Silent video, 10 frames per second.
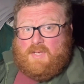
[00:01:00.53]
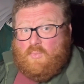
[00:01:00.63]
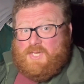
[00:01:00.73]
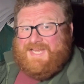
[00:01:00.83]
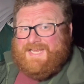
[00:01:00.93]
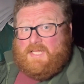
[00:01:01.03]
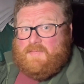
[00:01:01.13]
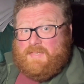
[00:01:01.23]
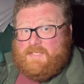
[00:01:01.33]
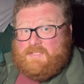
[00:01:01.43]
when you can get
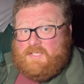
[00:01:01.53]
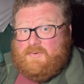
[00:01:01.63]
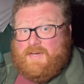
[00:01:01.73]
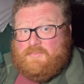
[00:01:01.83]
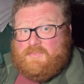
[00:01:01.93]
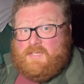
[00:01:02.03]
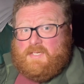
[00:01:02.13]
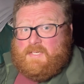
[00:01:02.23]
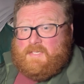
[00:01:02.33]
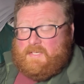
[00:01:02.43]
them into the ground.
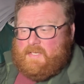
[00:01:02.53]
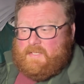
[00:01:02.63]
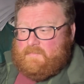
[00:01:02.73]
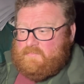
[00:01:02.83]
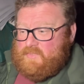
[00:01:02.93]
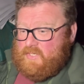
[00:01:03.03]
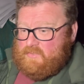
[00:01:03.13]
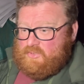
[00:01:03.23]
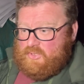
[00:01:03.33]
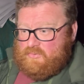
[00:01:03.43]
You can
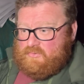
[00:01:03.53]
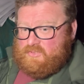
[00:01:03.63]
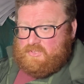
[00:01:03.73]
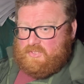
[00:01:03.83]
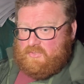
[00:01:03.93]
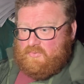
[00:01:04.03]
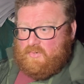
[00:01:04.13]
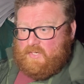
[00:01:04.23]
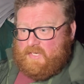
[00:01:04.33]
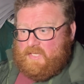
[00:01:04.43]
choose
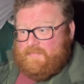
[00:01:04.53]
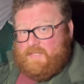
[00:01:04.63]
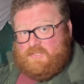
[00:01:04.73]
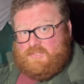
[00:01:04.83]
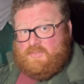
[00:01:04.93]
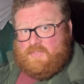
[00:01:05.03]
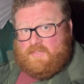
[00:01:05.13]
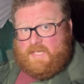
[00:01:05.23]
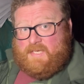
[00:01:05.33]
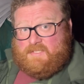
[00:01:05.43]
to get them in sooner or
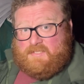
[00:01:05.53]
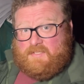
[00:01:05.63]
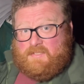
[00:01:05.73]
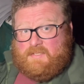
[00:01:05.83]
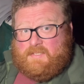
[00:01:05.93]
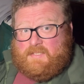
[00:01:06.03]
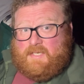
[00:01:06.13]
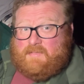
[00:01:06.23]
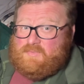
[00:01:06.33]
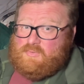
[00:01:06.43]
later,
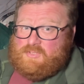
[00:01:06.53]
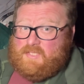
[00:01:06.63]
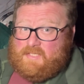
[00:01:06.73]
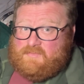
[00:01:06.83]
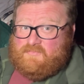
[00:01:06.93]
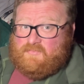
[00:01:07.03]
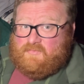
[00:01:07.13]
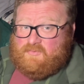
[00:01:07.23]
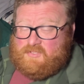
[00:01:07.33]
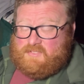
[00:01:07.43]
towards your last
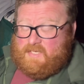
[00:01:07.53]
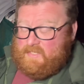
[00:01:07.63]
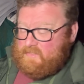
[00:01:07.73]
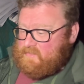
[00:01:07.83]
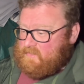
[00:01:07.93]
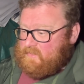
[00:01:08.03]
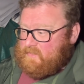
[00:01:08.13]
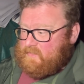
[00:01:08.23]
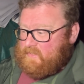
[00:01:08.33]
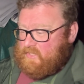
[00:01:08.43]
frost date.
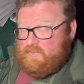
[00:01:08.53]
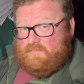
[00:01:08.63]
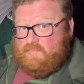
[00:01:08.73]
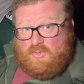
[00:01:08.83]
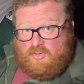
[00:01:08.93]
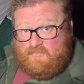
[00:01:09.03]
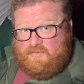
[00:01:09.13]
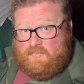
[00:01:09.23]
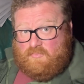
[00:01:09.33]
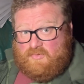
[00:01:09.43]
You can cover
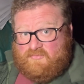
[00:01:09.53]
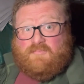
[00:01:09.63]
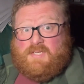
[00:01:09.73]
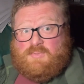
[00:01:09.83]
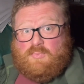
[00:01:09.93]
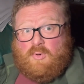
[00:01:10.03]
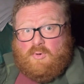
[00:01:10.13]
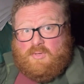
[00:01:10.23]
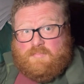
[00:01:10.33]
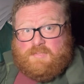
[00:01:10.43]
them with fleece or
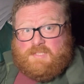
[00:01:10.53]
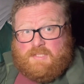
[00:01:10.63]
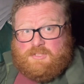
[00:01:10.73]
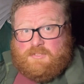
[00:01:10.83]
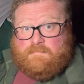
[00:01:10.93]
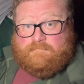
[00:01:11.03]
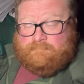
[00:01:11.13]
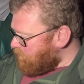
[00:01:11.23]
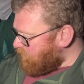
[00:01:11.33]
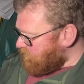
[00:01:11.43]
other protection,
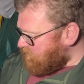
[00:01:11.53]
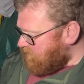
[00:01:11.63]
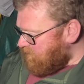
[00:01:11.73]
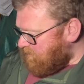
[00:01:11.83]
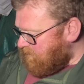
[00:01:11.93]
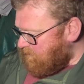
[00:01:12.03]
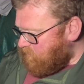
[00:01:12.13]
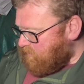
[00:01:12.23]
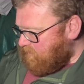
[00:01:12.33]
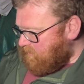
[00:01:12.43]
but it
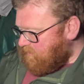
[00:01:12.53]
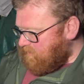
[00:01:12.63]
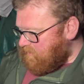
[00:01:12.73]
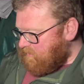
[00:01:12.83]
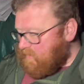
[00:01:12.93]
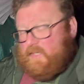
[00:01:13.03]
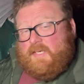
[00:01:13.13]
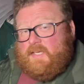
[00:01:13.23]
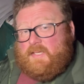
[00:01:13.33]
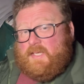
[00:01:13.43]
will
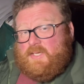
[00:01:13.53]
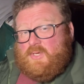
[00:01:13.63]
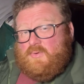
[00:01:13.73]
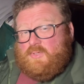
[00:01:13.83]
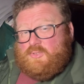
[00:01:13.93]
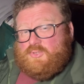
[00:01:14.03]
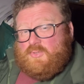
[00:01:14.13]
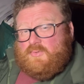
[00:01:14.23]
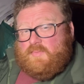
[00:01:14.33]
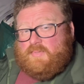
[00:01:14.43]
let you
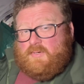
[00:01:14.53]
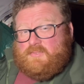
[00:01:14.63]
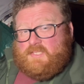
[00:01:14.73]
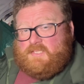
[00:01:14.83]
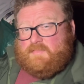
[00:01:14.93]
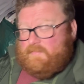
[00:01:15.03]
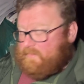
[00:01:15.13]
control the process a bit